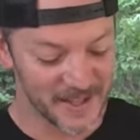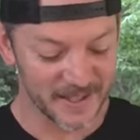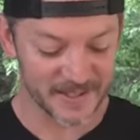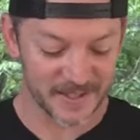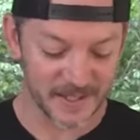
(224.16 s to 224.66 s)

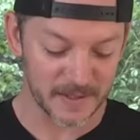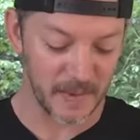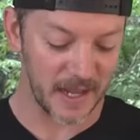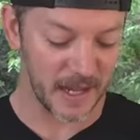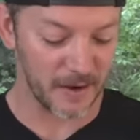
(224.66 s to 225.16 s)
This thing is
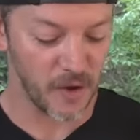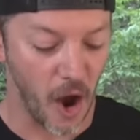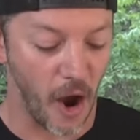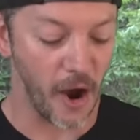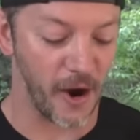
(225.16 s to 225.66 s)
made out of
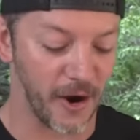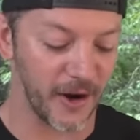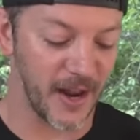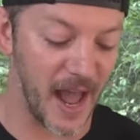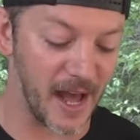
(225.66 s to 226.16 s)

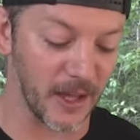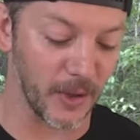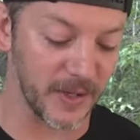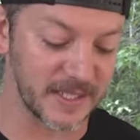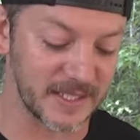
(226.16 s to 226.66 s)
hard
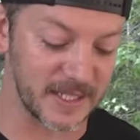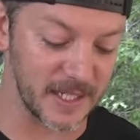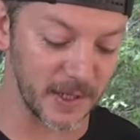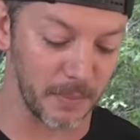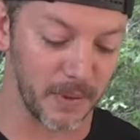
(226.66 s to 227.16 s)
alloy
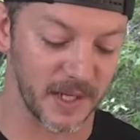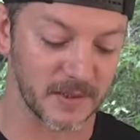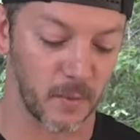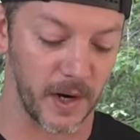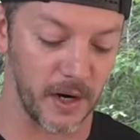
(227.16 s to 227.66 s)
steel plus
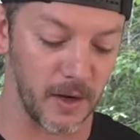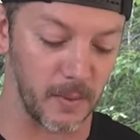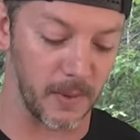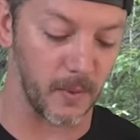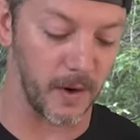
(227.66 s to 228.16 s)

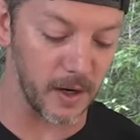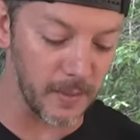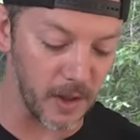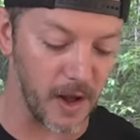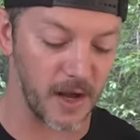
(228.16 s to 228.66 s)

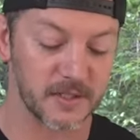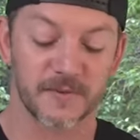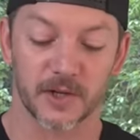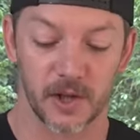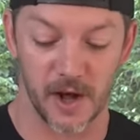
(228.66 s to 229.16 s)
wearable
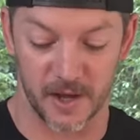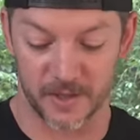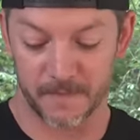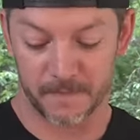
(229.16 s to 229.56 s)
Oxford cloth.